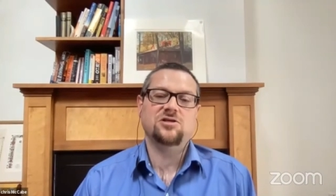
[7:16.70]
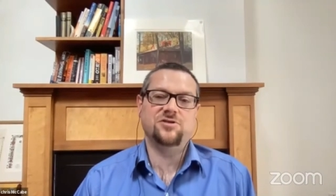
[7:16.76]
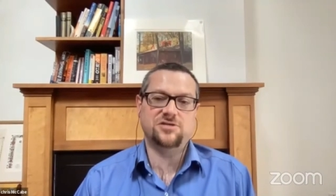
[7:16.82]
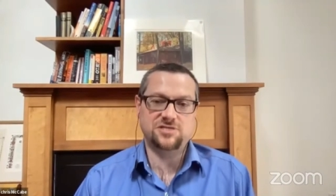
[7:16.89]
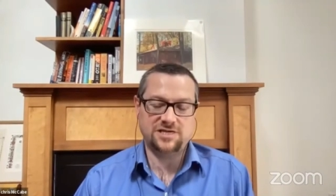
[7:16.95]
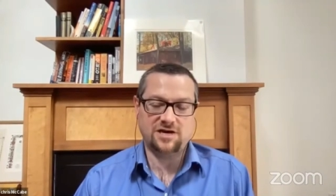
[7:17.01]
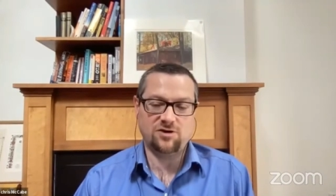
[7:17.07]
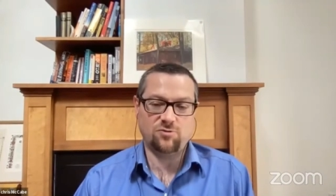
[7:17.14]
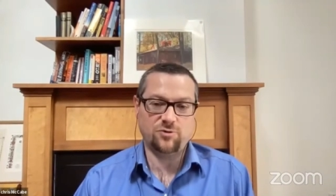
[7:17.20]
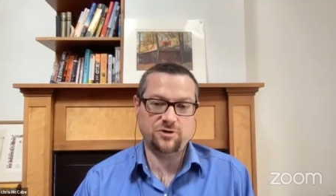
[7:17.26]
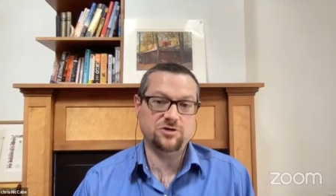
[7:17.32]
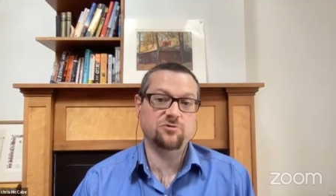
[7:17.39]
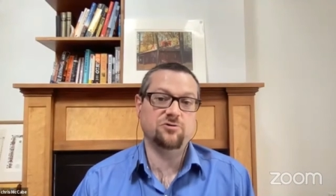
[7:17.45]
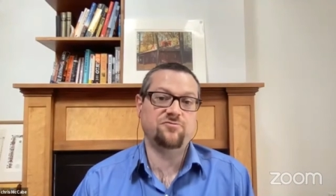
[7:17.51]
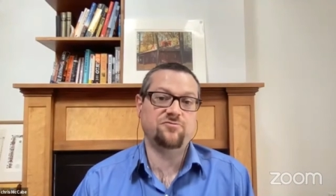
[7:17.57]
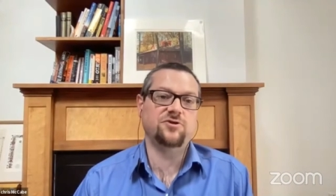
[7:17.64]
this is how we
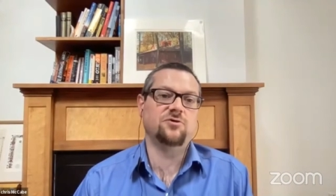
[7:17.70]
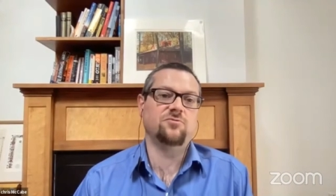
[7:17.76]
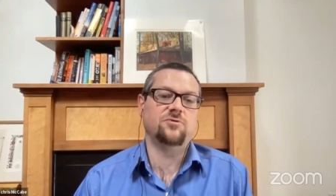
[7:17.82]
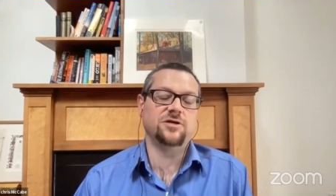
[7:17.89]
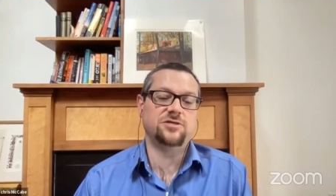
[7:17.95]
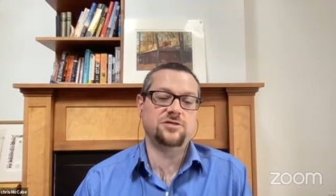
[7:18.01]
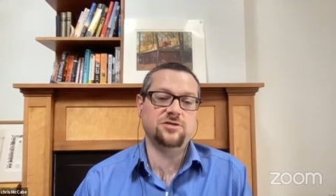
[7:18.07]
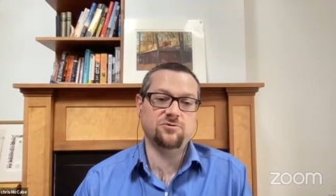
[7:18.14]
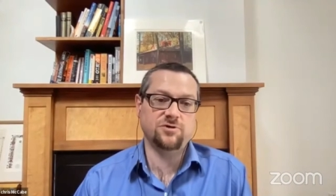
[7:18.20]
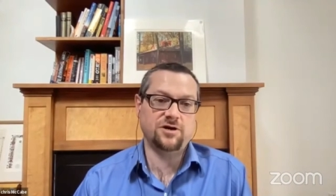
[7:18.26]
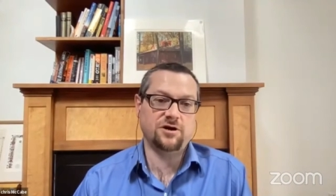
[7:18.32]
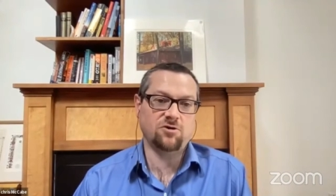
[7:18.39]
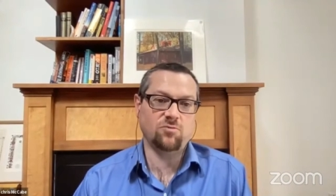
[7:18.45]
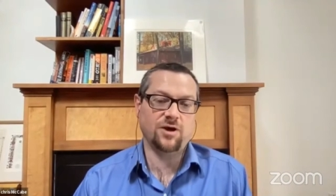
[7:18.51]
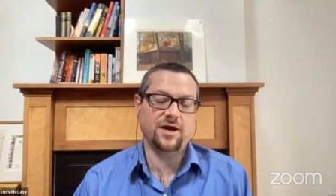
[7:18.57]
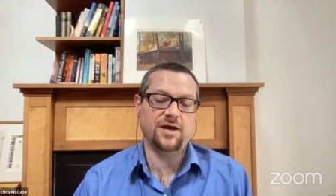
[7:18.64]
do it if you don't want to do it
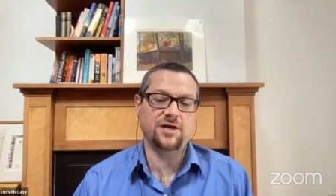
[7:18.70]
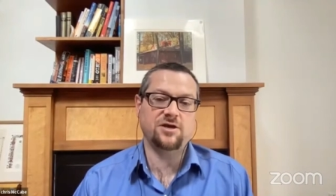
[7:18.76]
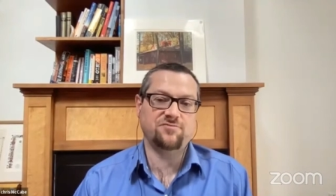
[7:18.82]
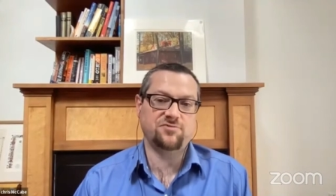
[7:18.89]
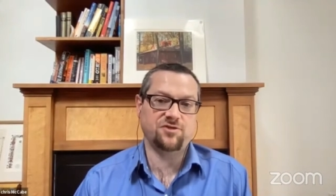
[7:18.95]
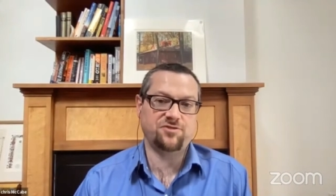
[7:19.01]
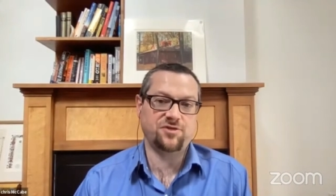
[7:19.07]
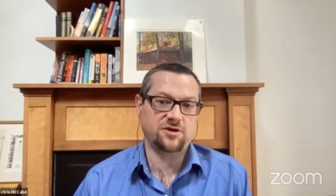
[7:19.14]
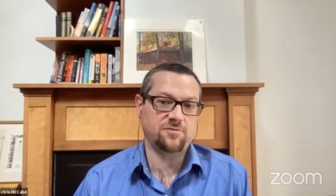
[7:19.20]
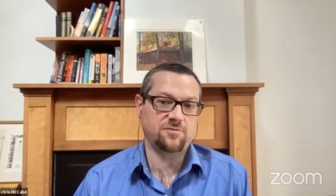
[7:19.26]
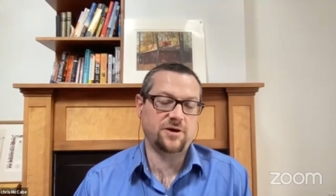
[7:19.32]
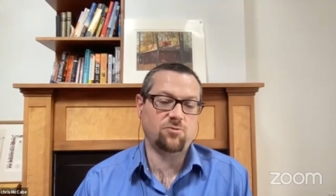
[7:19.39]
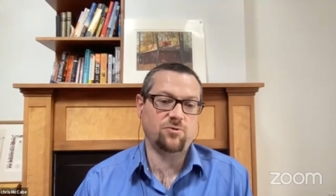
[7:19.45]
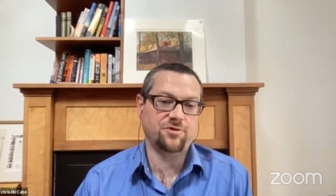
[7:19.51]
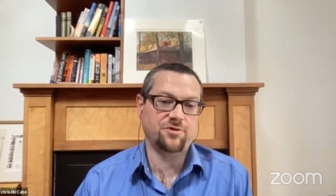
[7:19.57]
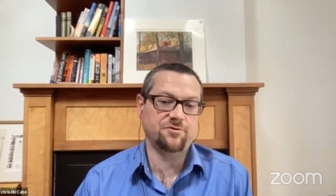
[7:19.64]
our way you have to think
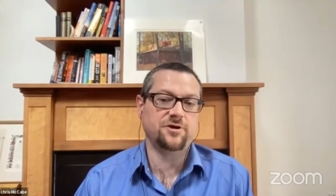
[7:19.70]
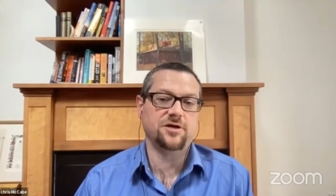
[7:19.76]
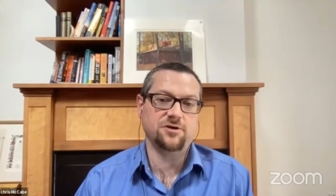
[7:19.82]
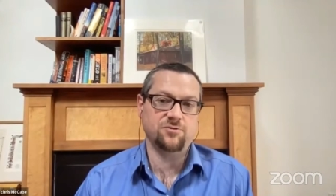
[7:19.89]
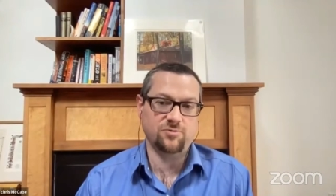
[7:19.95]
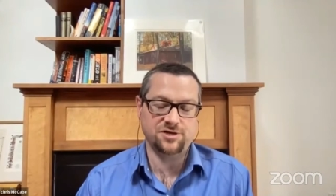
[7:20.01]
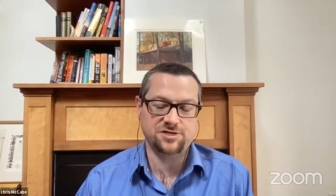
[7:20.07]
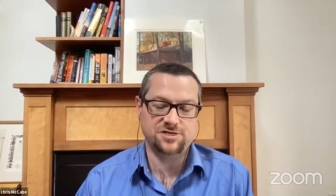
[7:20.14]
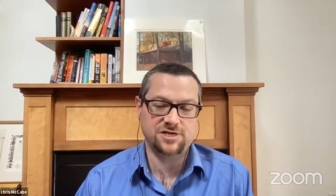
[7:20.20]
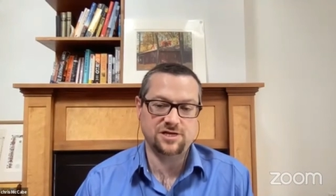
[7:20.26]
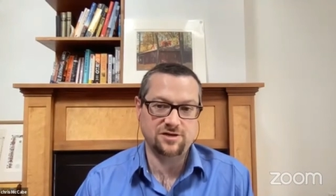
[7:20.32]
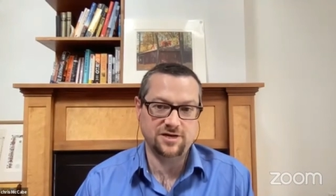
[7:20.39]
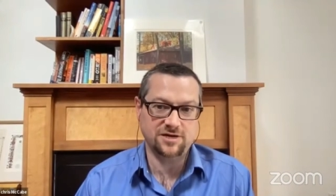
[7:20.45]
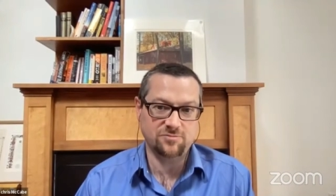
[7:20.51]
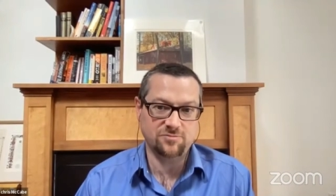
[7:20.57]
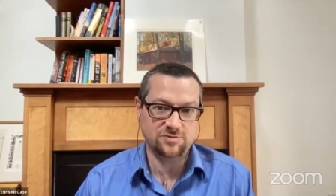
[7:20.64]
about whether or not you want to sell
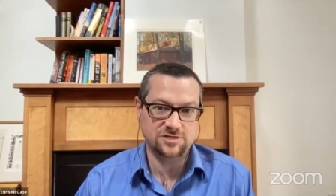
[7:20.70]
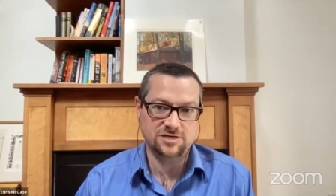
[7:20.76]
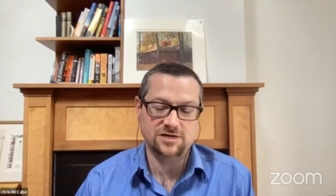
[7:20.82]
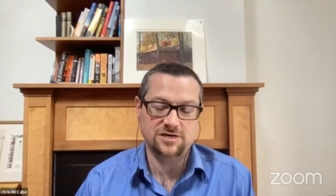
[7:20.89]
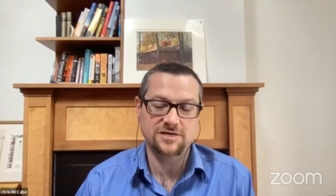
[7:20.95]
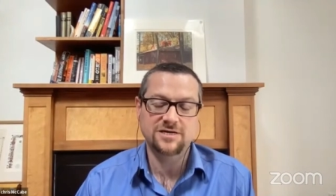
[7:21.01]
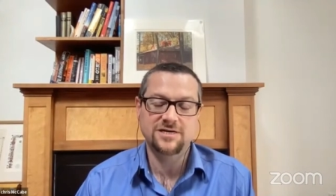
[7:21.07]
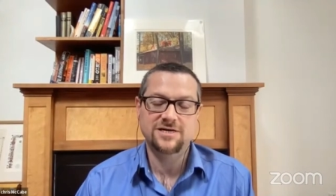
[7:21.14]
on amazon